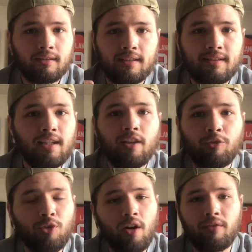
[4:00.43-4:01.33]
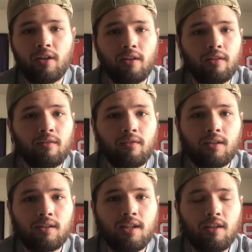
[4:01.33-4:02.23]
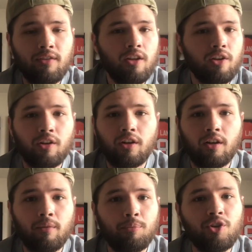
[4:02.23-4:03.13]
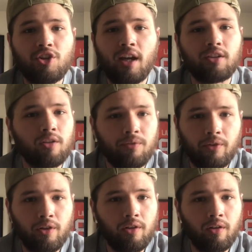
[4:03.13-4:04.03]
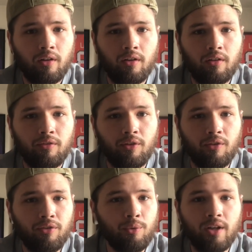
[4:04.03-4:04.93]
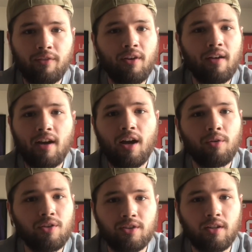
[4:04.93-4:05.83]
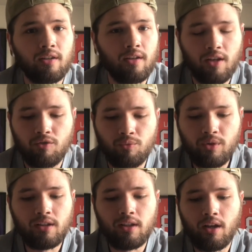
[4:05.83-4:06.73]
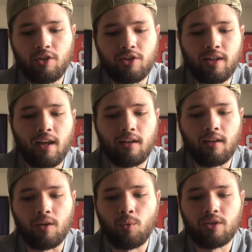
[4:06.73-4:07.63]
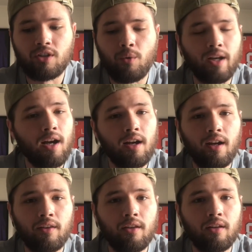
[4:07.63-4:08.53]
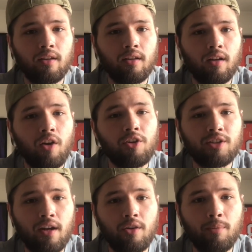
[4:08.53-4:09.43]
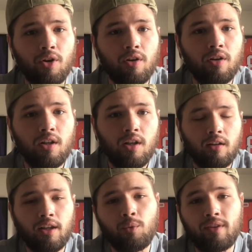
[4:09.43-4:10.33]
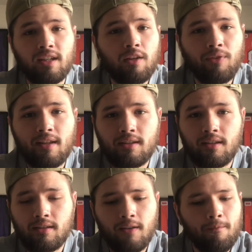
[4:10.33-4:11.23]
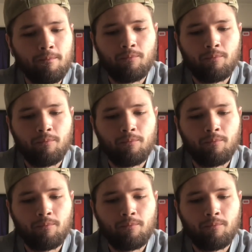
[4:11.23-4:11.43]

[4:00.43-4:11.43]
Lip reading: sit in front of a TV or a projector for 3 to 5 hours and really understand what's going on the other side of the ball. Like with defenses,